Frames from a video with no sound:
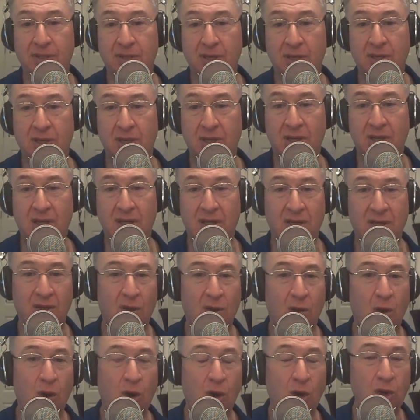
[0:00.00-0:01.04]
They're
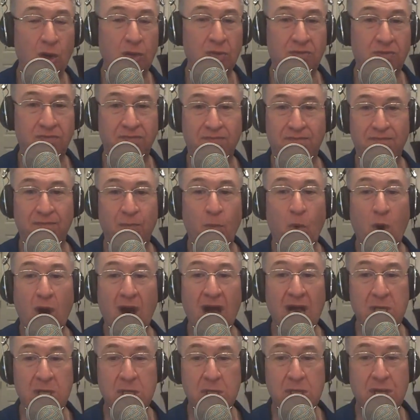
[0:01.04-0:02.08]
old,
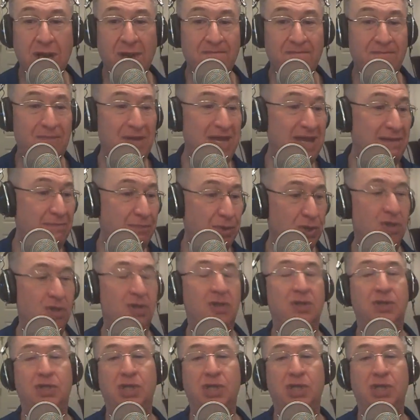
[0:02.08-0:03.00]
washed up people.